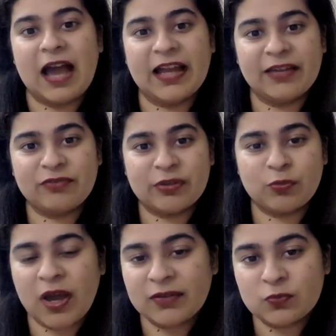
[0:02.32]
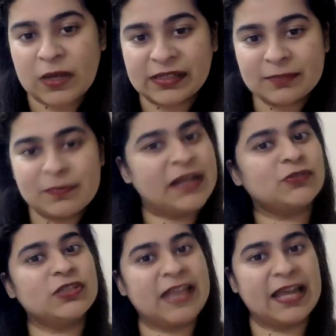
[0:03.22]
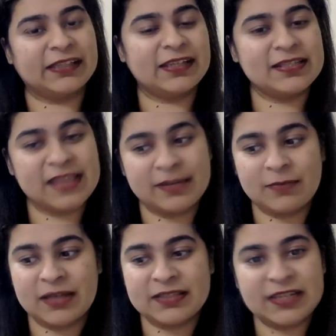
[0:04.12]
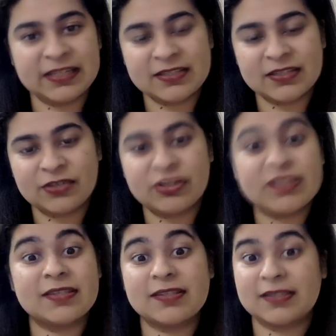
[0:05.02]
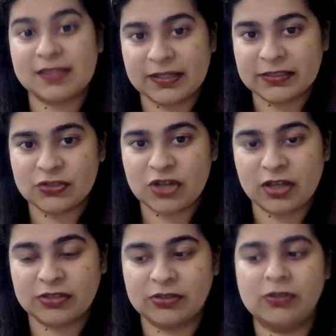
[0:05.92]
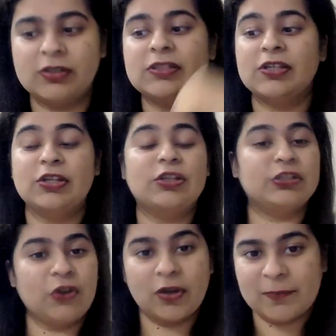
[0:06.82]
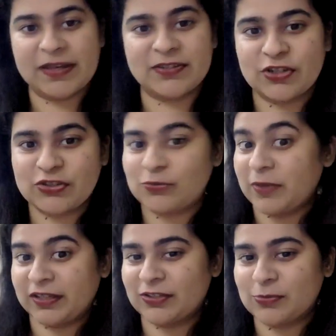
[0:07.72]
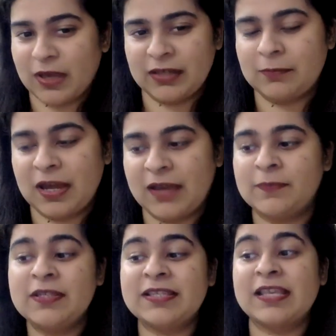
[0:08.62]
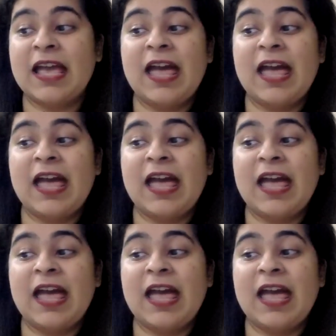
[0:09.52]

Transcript: Hi, everyone. Welcome back to the CATKing's NMAT daily series. This is Anisha here, your mentor to make it to NMIMS.